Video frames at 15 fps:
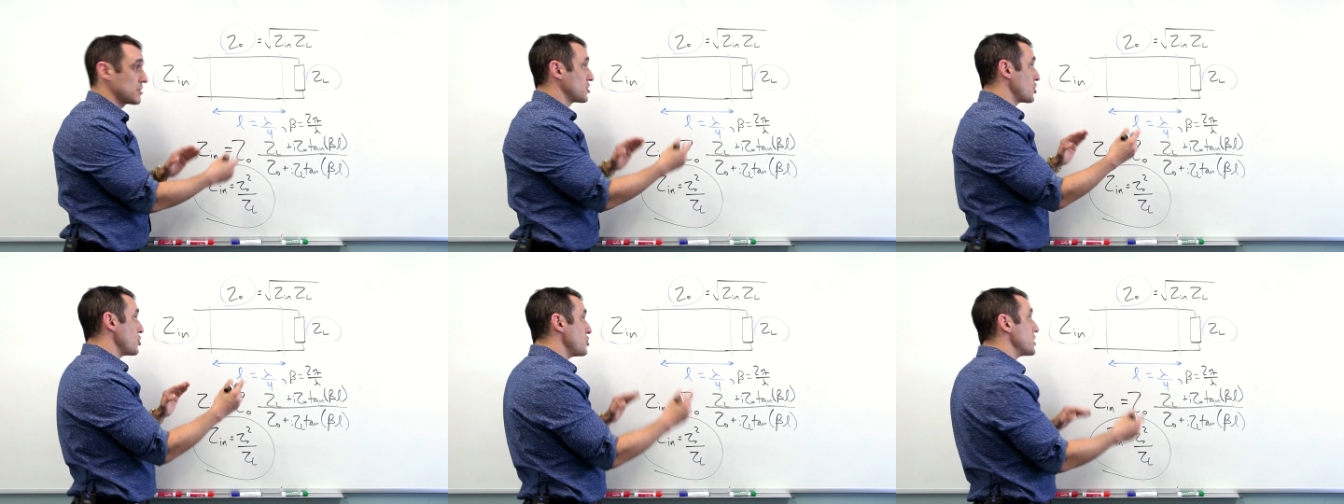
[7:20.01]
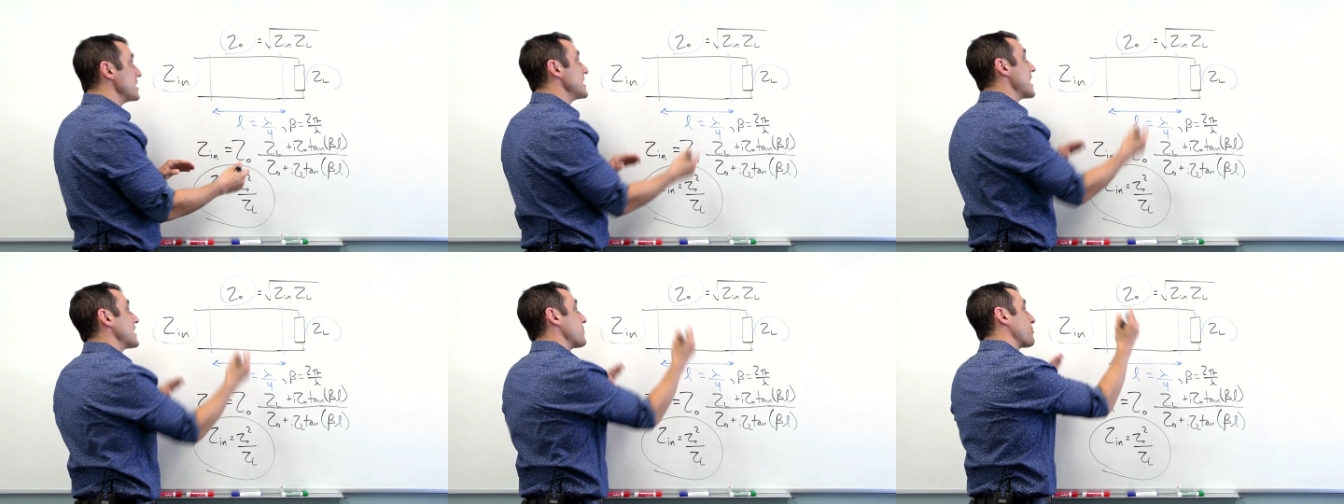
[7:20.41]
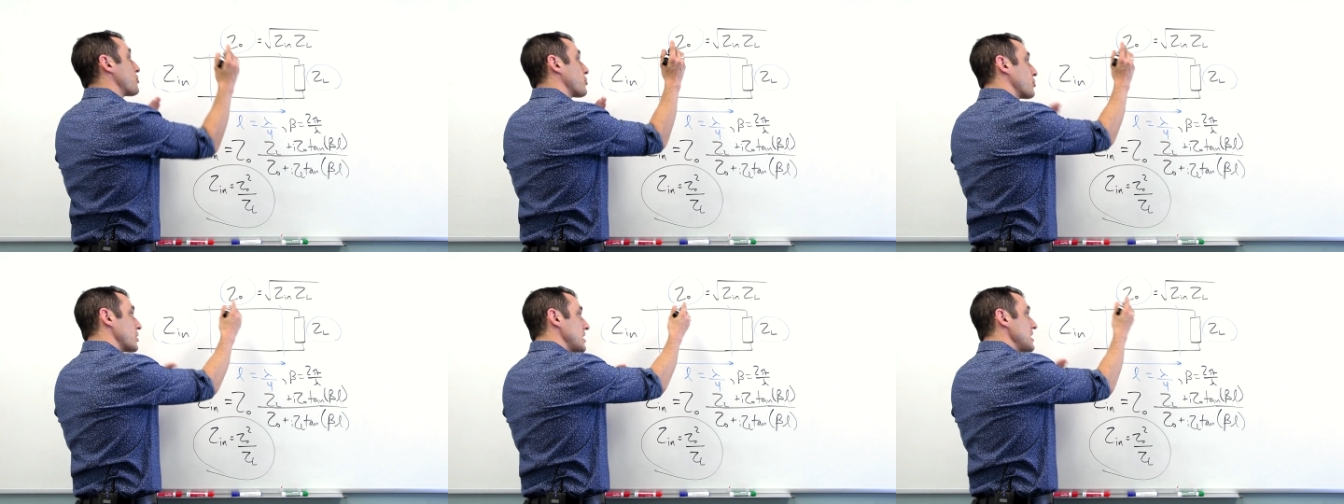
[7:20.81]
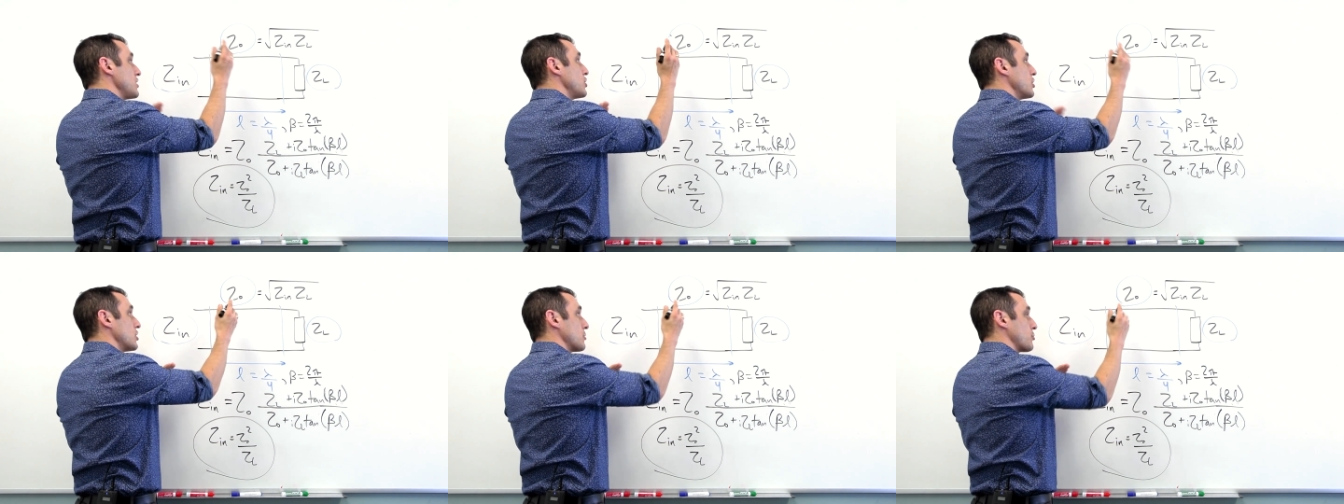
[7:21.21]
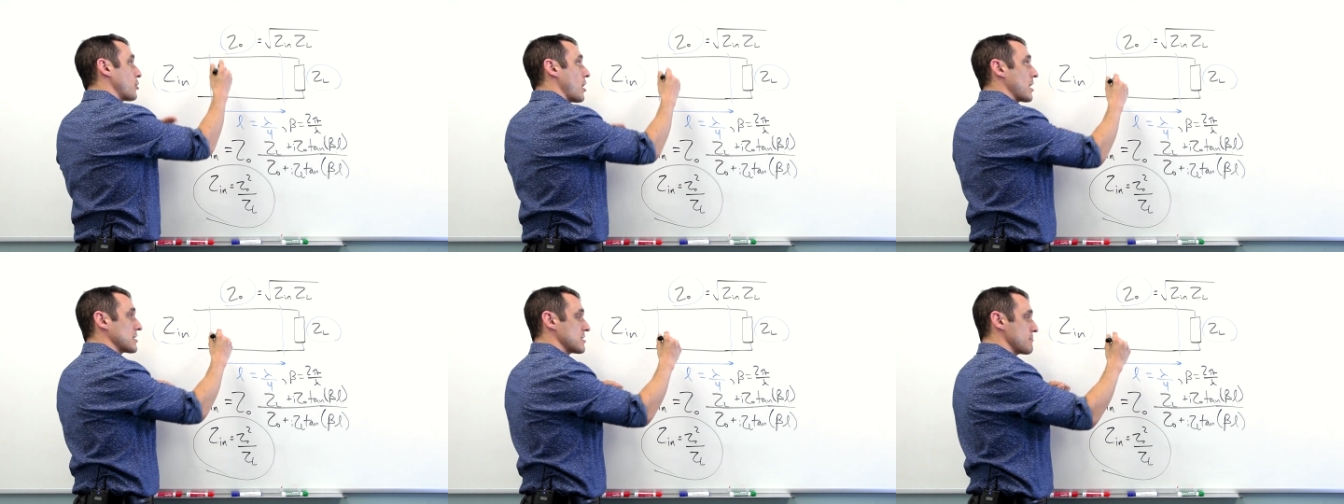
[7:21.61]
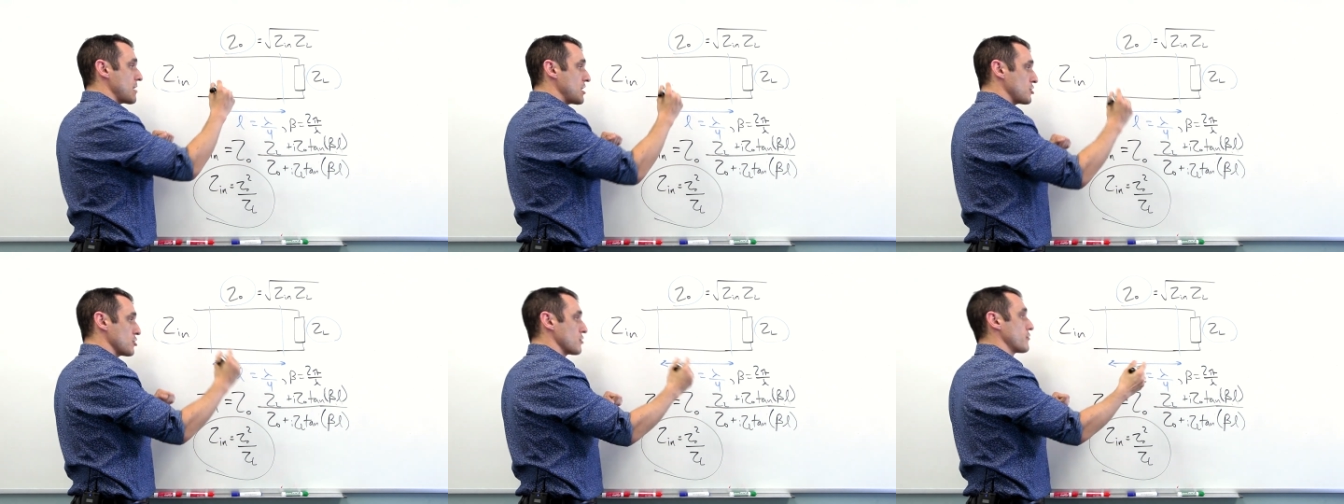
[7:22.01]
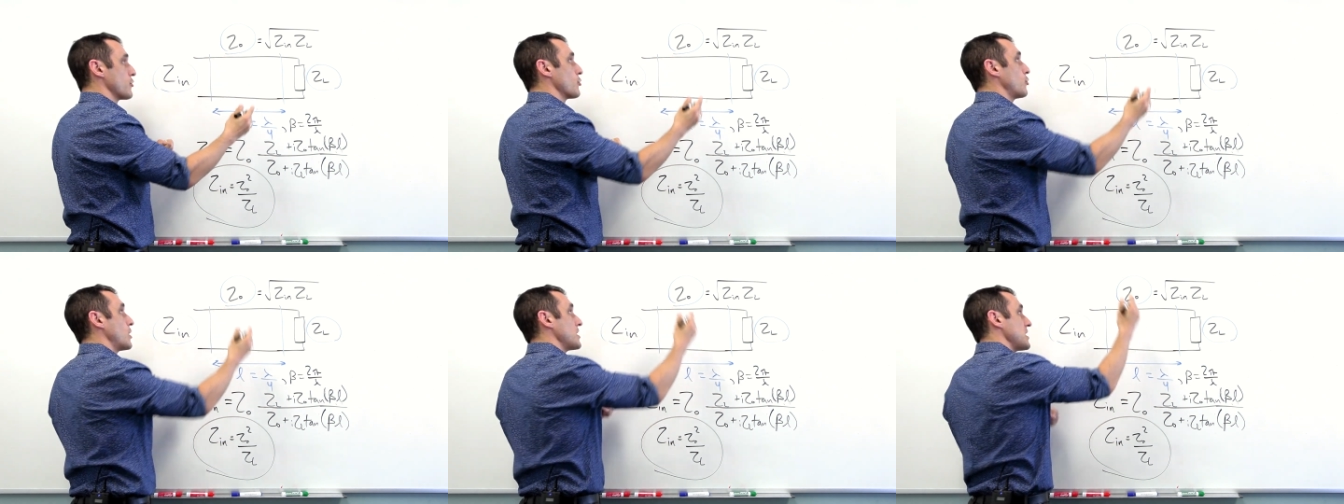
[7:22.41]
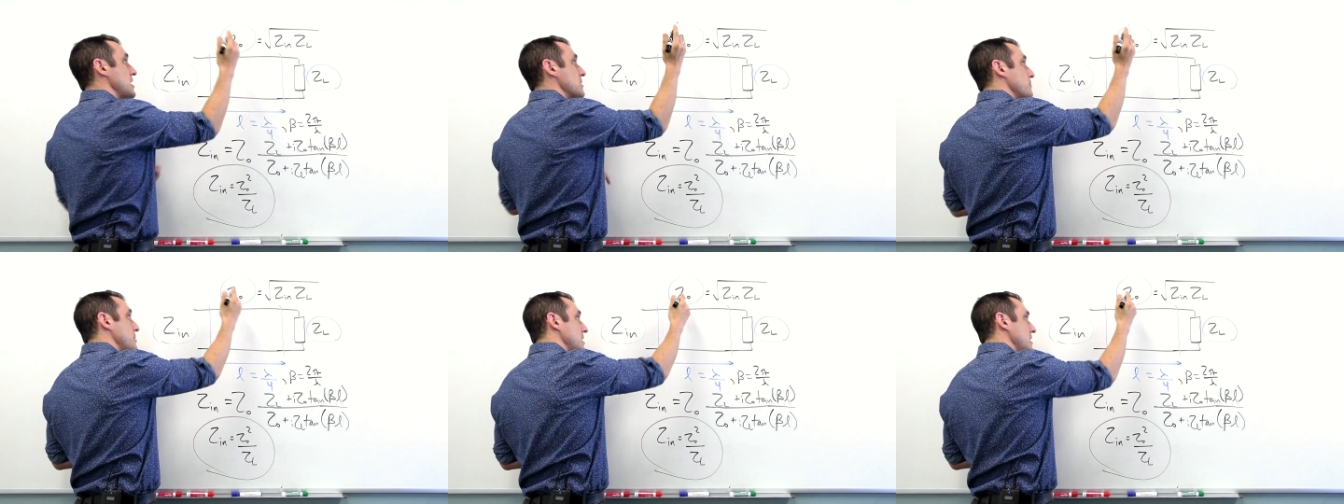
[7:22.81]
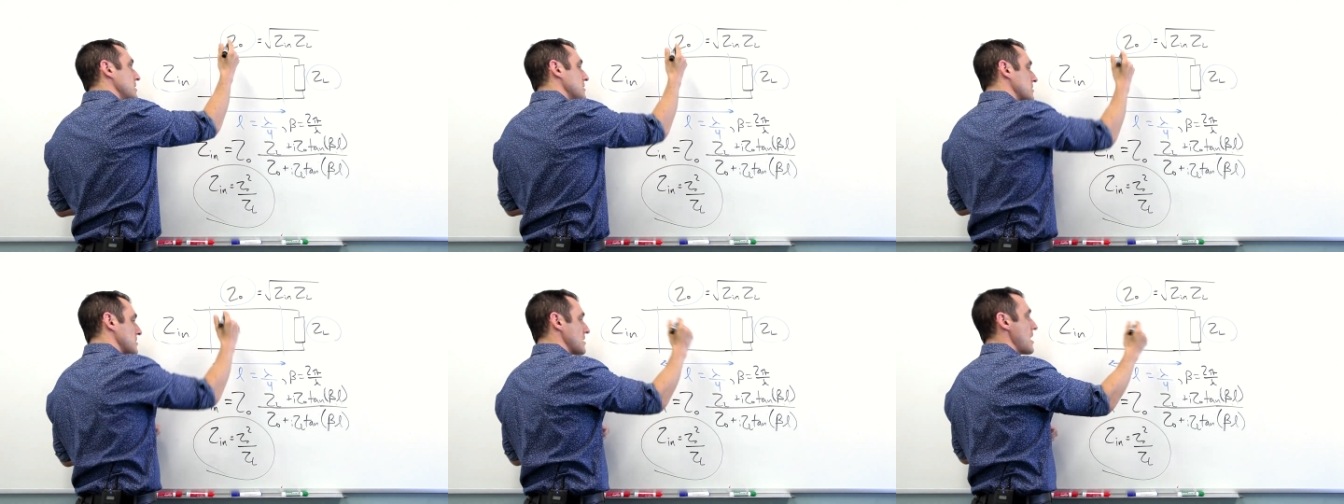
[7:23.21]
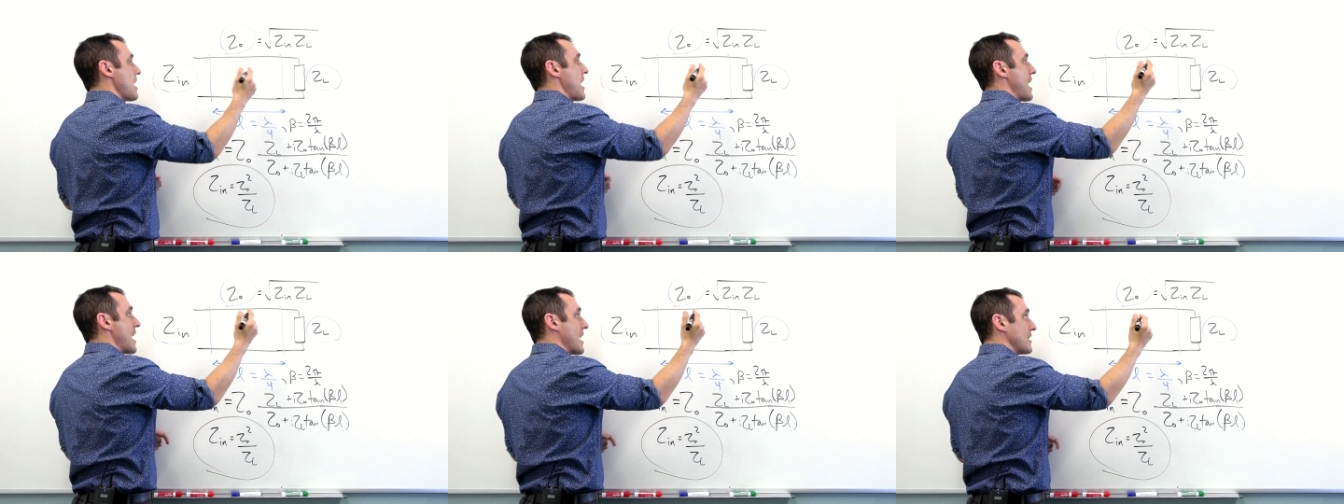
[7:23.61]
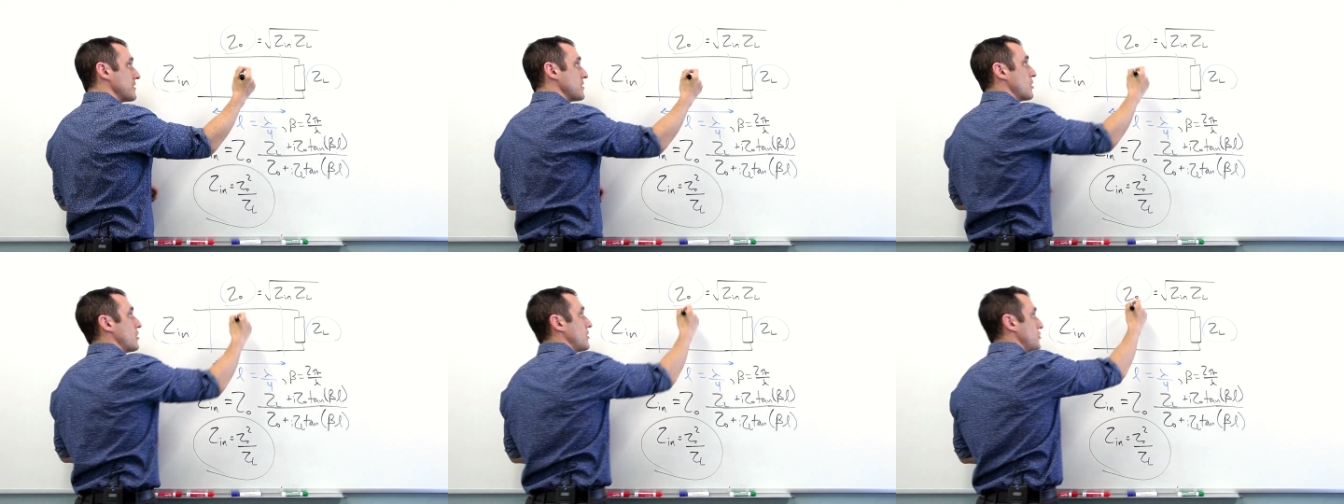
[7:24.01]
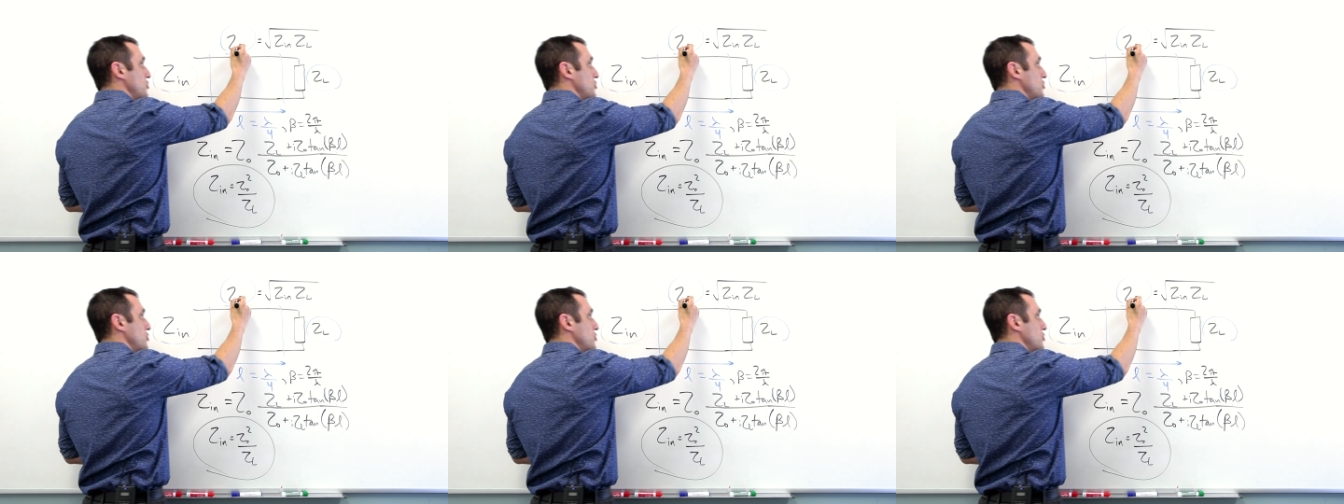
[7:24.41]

So you get a pretty good approximation for what the impedance and